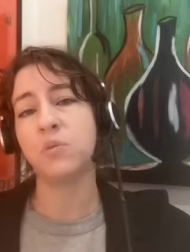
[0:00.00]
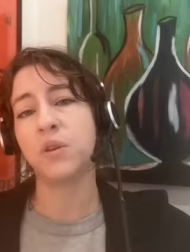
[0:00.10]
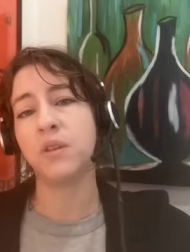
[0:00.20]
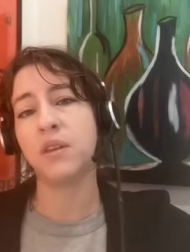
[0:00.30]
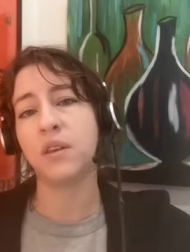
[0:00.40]

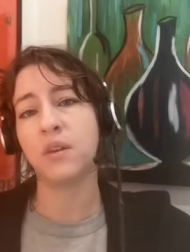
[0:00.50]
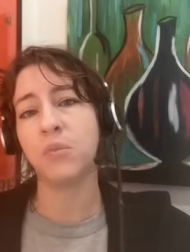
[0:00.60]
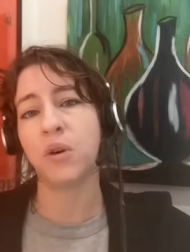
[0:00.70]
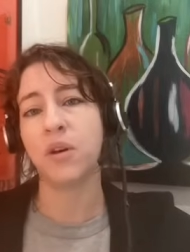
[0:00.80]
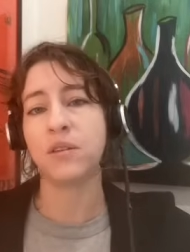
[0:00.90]
with him
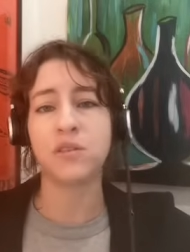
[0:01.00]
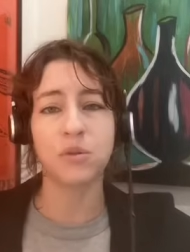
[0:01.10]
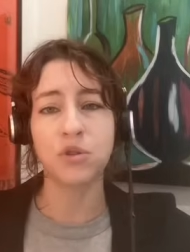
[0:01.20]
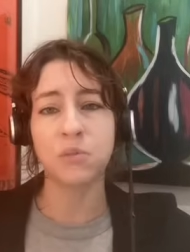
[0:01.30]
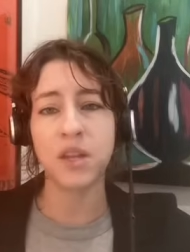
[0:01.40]
on
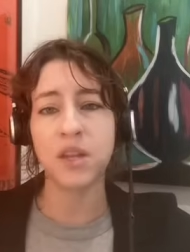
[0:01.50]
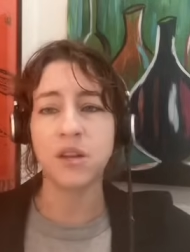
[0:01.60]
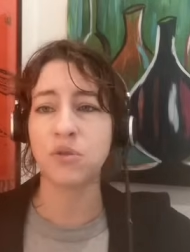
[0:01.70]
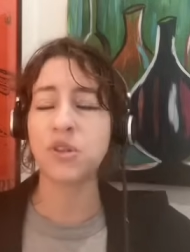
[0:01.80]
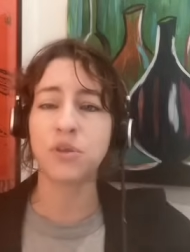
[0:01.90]
social media
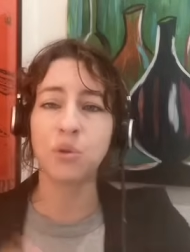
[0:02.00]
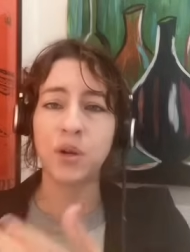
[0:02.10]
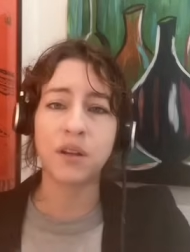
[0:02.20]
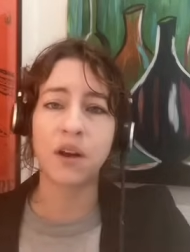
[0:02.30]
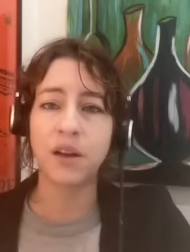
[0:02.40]
and you're still
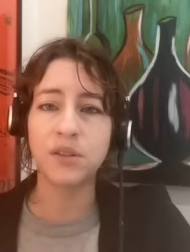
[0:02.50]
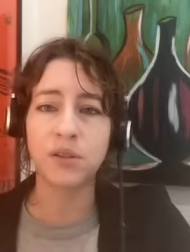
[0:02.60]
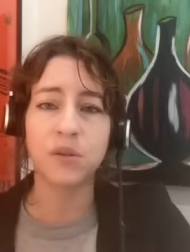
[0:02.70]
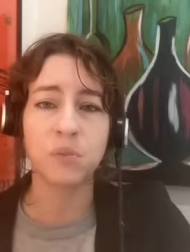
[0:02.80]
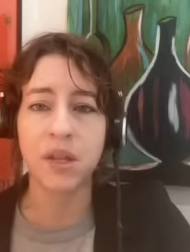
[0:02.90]
going to concerts,